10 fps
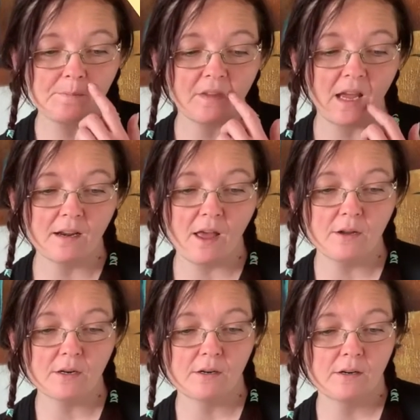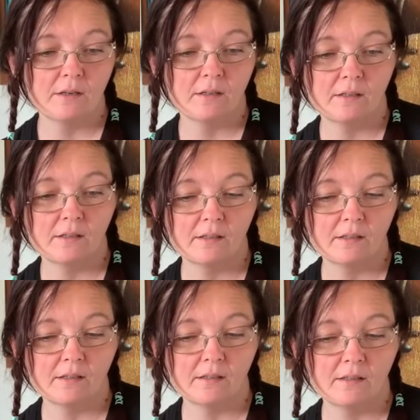another,
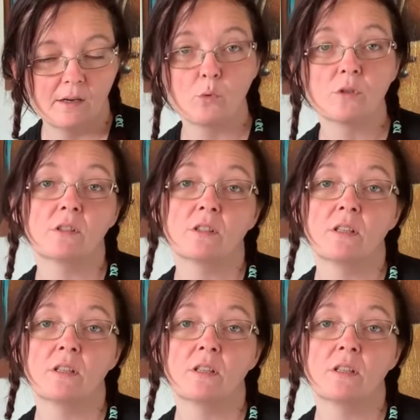I wouldn't